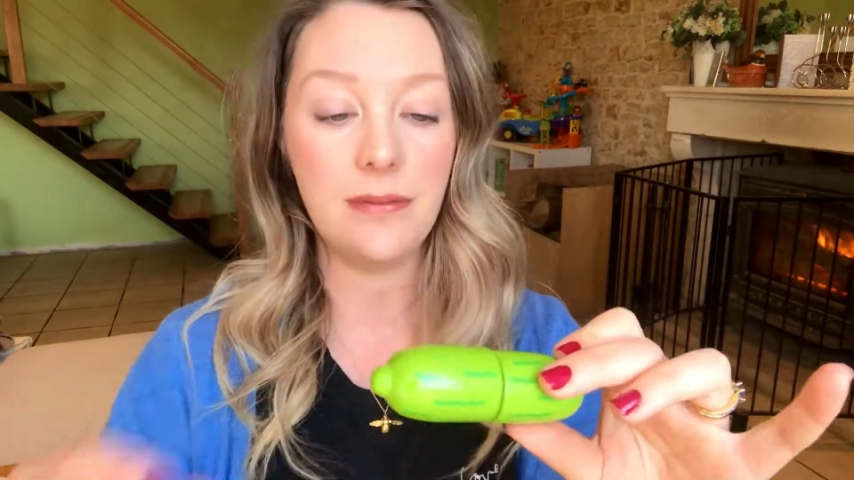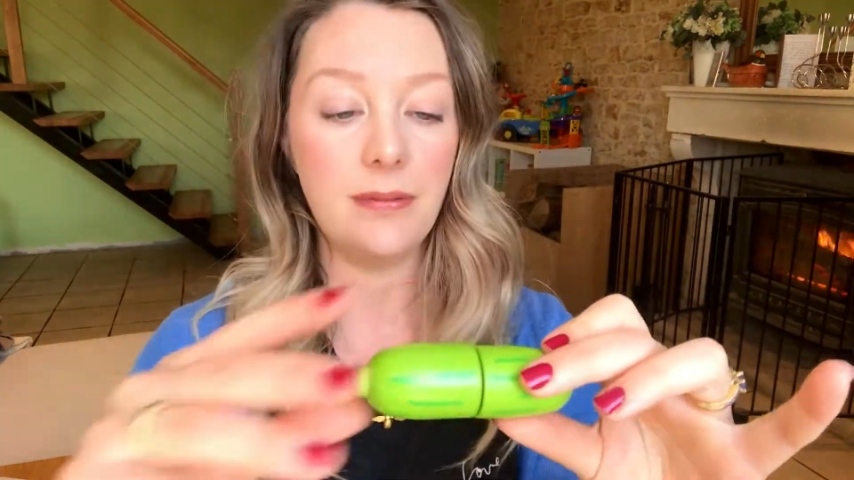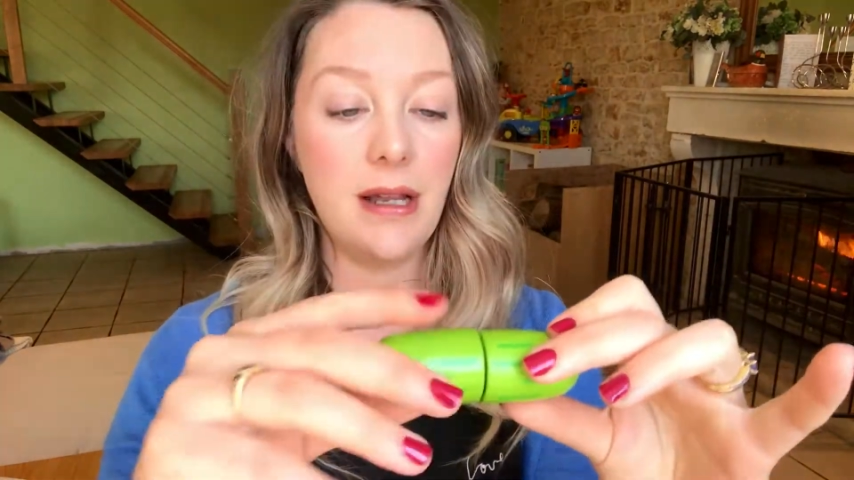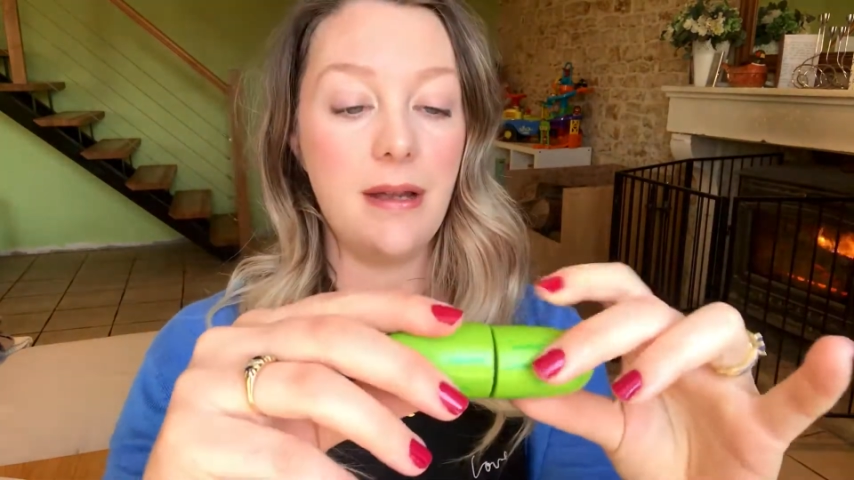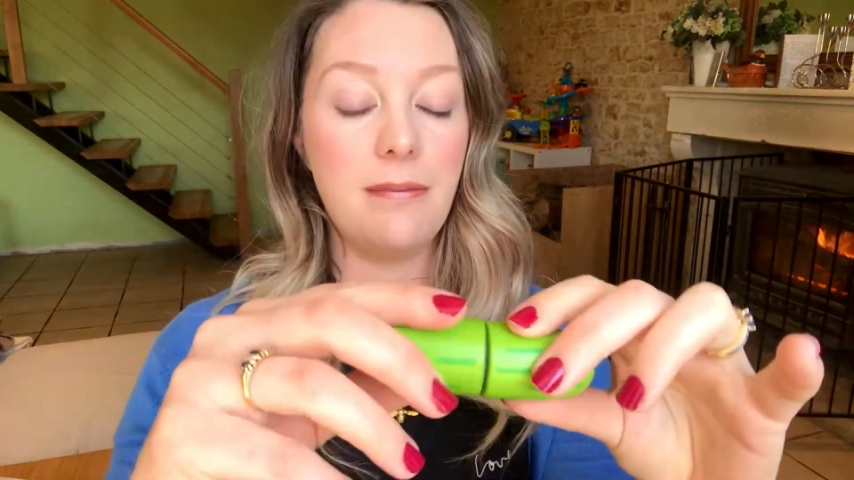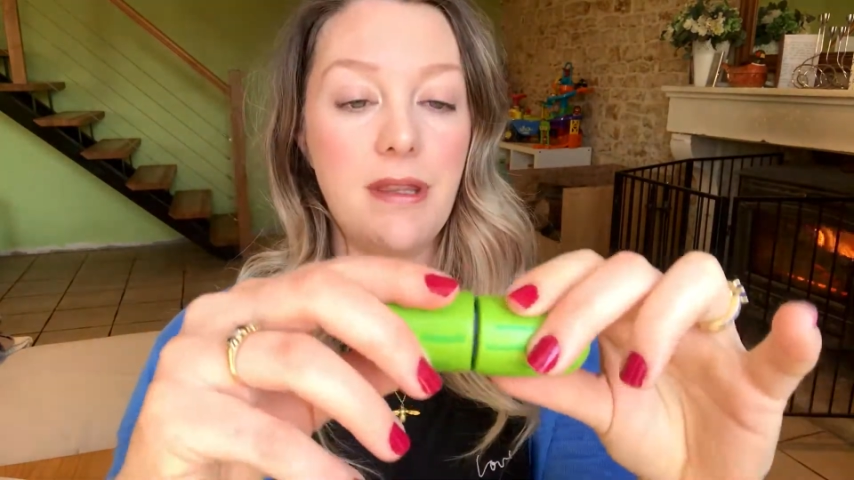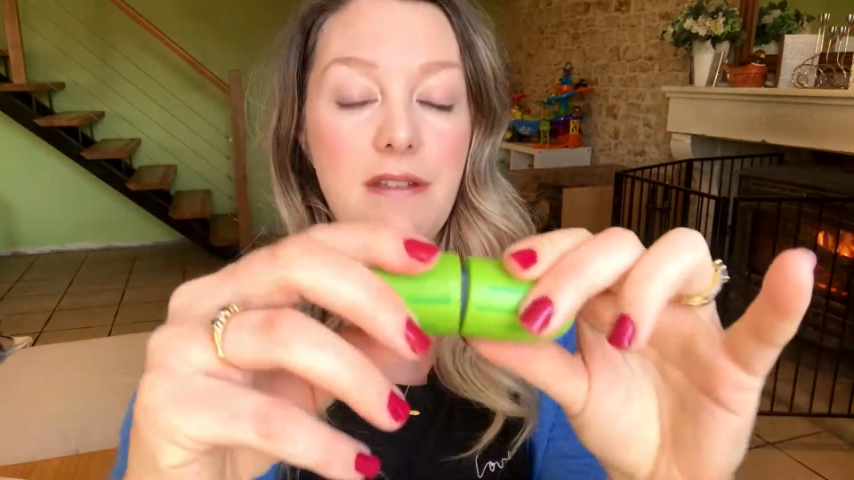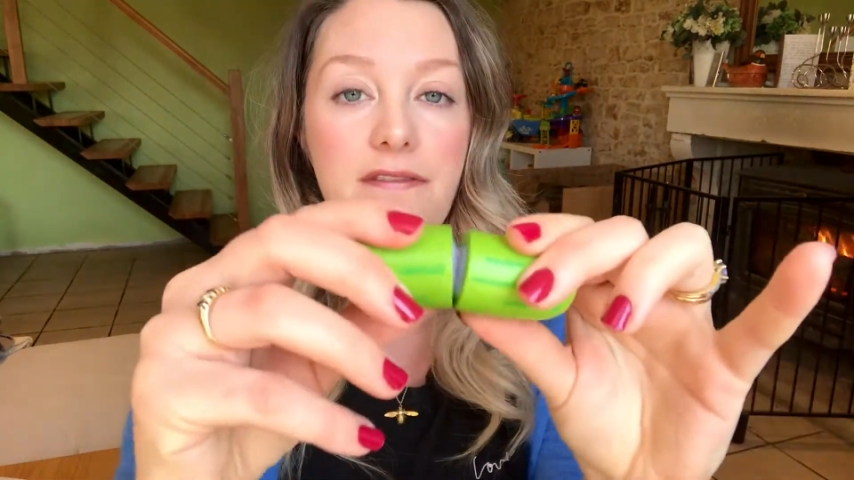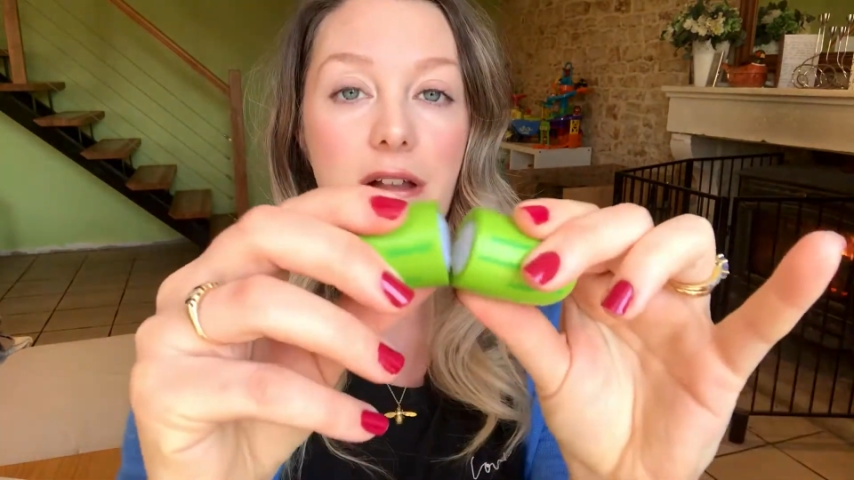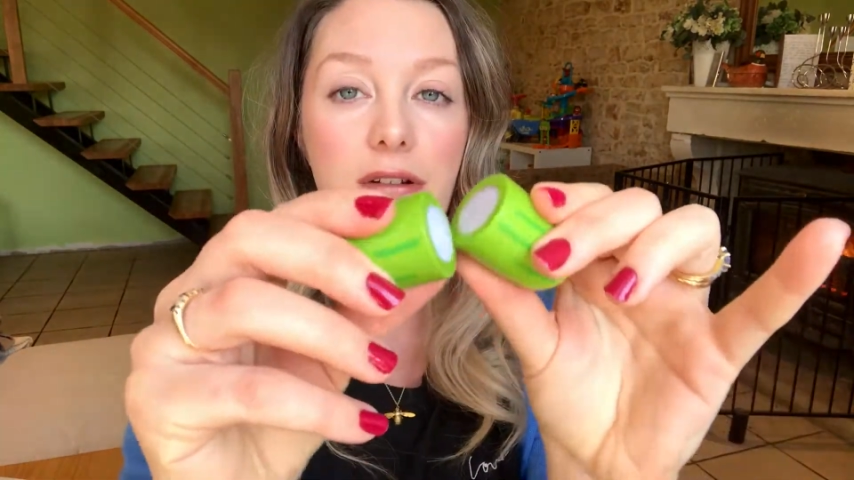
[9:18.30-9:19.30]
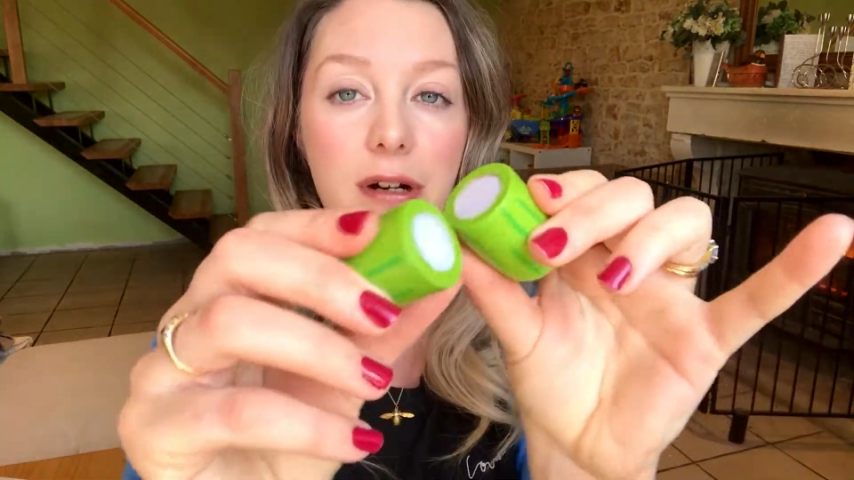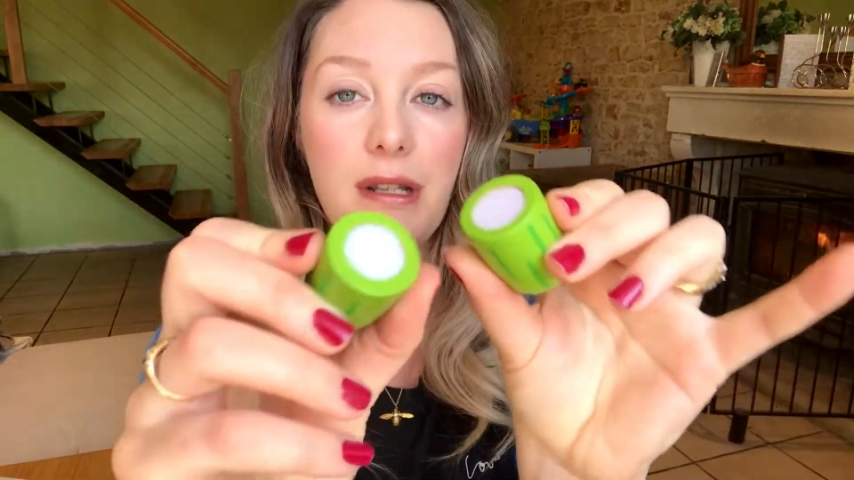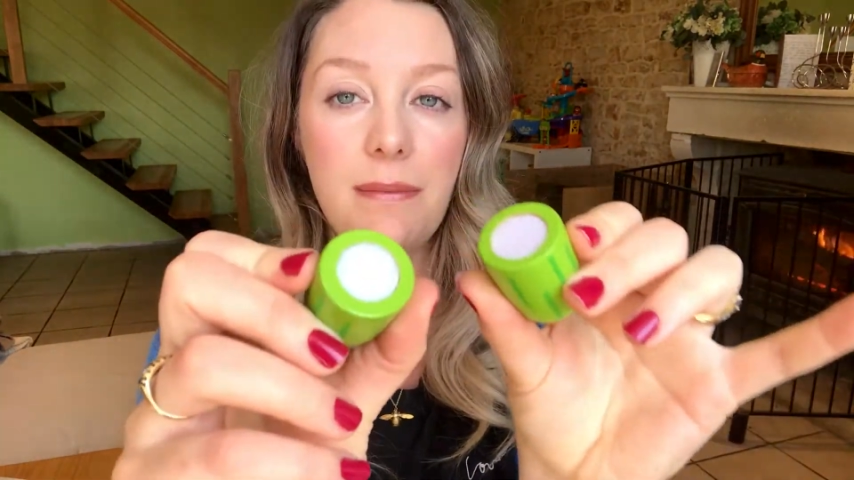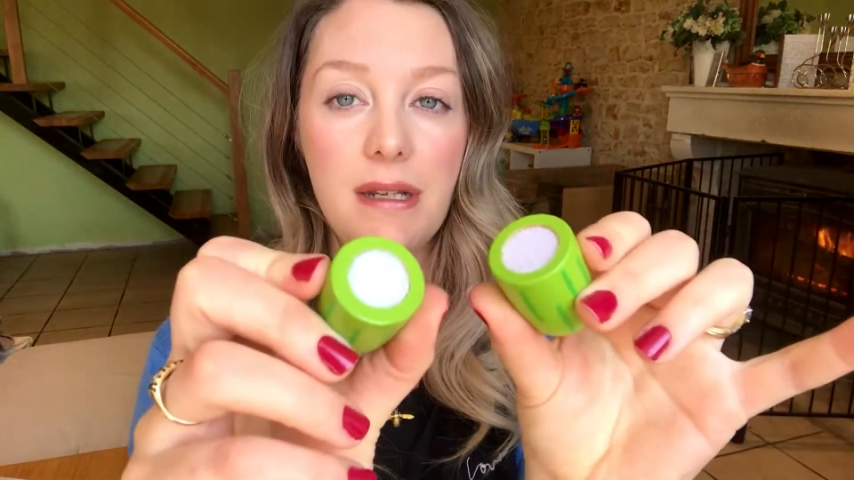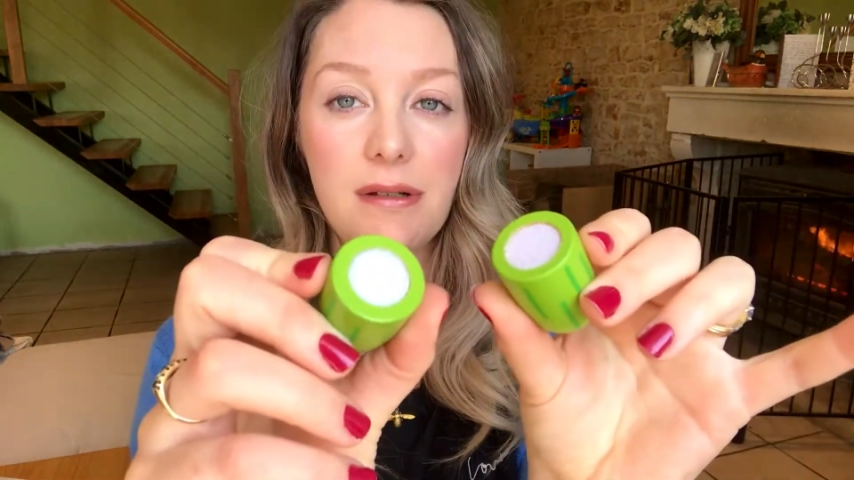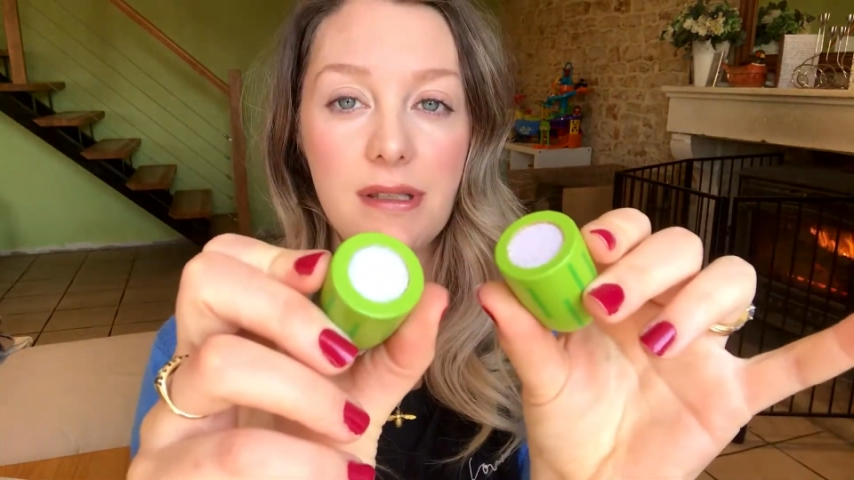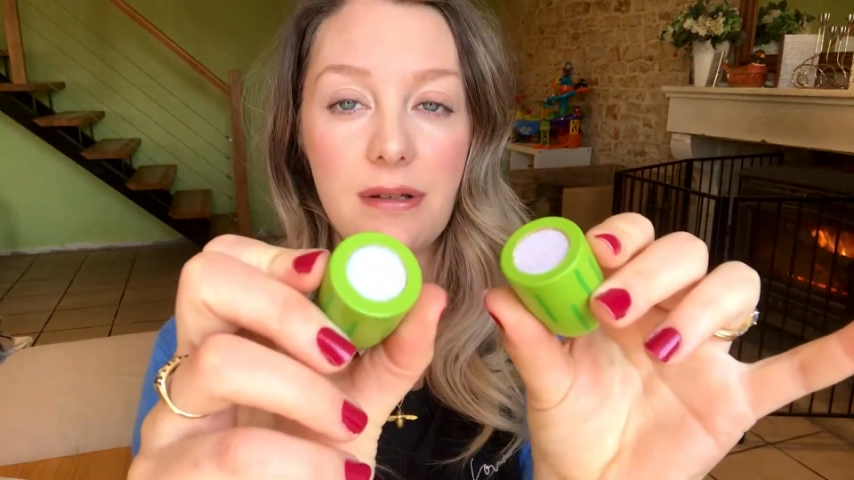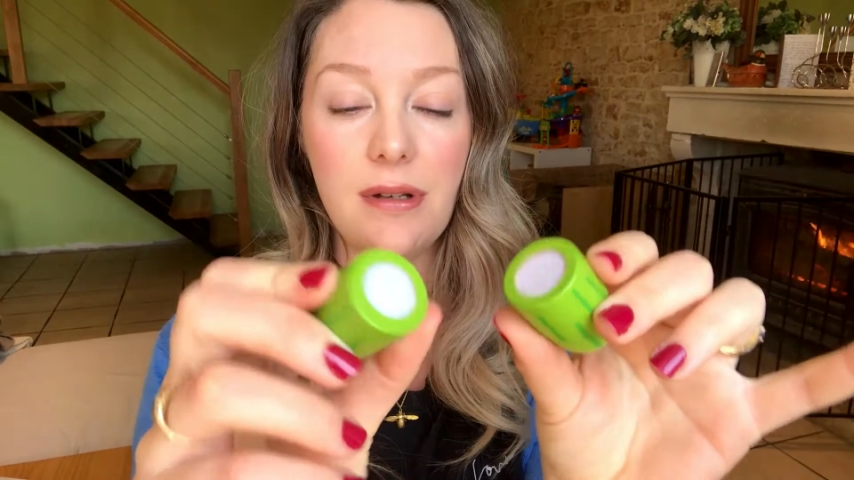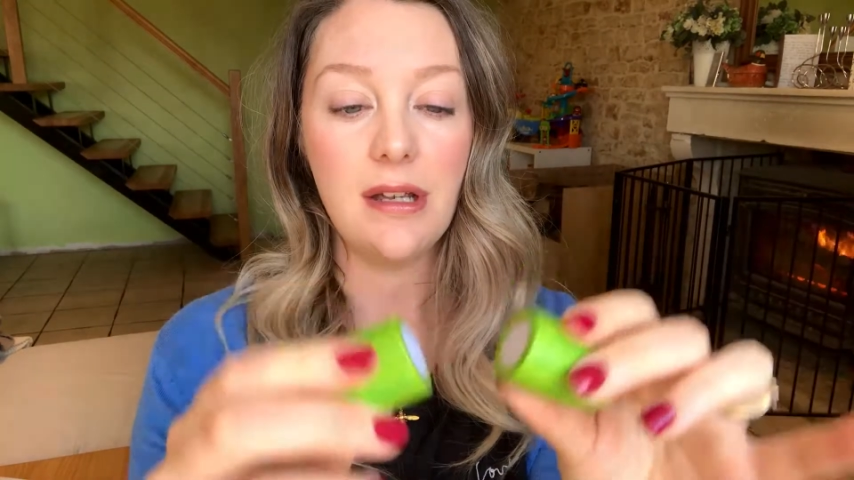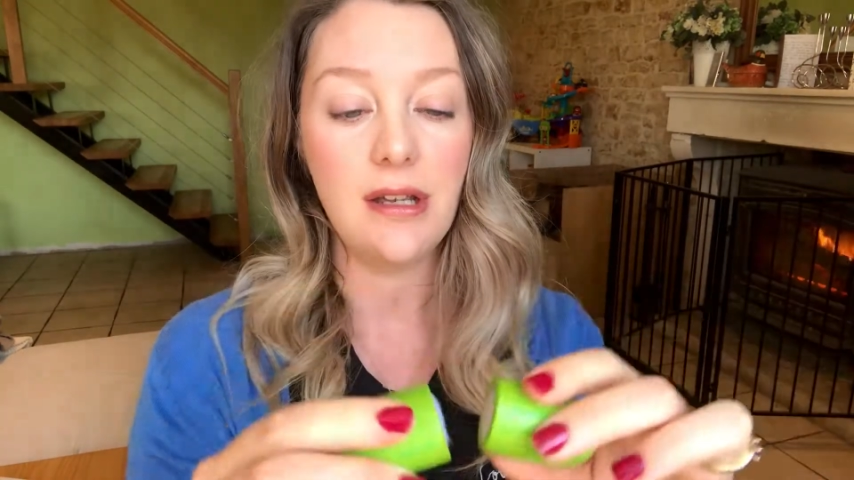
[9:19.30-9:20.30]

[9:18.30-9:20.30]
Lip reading: like with the Velcro in the middle, so